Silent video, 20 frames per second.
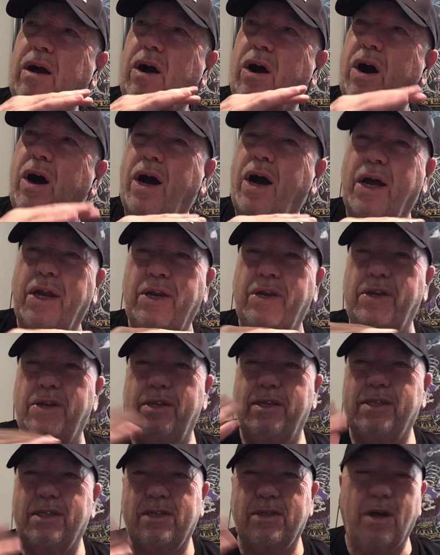odd
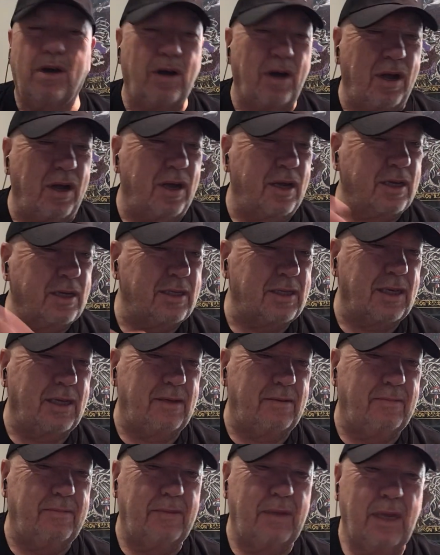songs
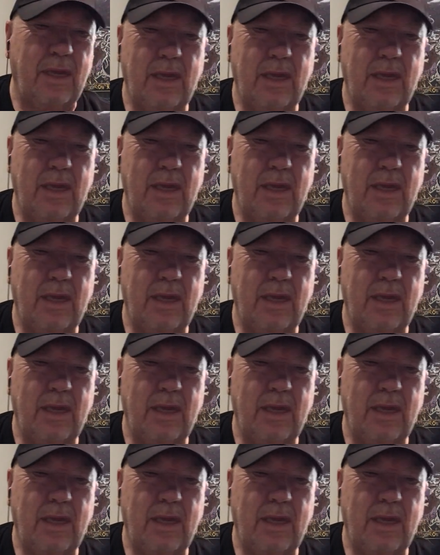and